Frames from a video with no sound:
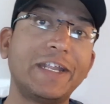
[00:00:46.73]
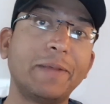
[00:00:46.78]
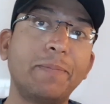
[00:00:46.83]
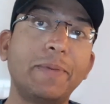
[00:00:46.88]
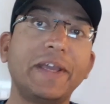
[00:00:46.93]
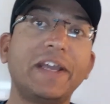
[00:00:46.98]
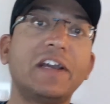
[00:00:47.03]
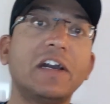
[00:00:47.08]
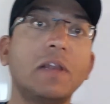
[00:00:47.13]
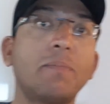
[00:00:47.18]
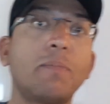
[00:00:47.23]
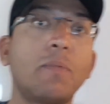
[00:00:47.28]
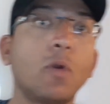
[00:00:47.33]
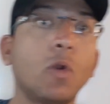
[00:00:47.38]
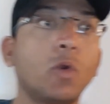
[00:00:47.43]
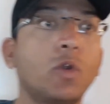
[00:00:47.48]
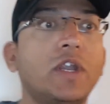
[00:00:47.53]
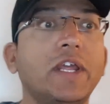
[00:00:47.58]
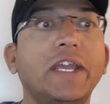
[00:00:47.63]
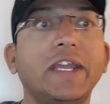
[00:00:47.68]
typical
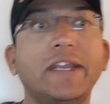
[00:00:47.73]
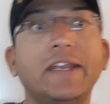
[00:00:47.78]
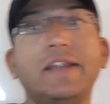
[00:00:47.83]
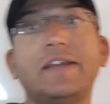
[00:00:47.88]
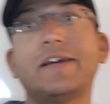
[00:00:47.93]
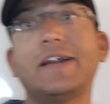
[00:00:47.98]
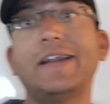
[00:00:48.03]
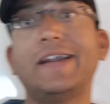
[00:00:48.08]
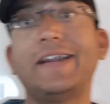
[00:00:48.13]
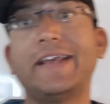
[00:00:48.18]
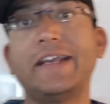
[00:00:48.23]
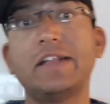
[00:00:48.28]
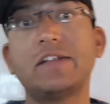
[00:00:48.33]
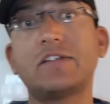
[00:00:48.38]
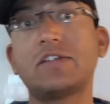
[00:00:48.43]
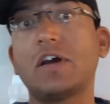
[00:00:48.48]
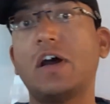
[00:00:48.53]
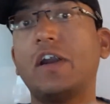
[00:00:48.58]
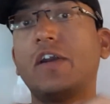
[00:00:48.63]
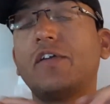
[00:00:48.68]
protein
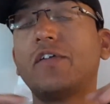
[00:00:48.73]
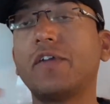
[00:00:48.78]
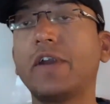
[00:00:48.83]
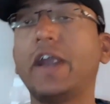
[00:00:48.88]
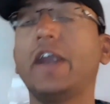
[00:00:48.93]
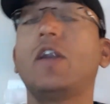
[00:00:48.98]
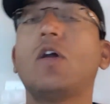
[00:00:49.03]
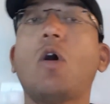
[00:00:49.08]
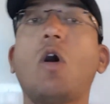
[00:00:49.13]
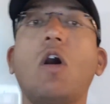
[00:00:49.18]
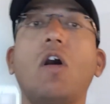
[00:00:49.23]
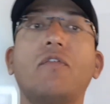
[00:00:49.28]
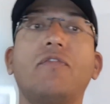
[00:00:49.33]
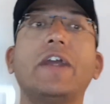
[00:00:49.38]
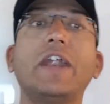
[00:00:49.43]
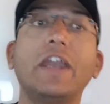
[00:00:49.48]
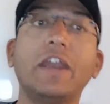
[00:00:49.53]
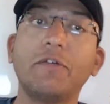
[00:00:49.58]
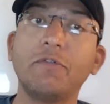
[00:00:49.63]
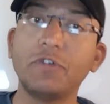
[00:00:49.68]
contains hundred of
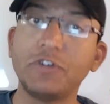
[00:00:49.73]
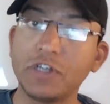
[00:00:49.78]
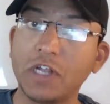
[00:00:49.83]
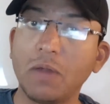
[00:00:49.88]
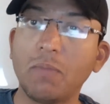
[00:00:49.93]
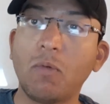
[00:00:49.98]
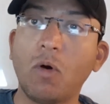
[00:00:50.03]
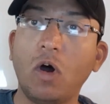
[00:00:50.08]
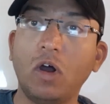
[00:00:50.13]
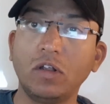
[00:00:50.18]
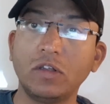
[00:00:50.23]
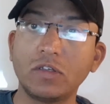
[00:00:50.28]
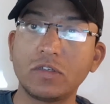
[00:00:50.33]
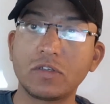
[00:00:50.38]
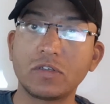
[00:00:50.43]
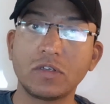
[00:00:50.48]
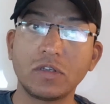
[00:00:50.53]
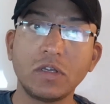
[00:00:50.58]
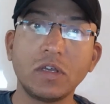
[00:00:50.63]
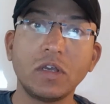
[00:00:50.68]
individual bonds,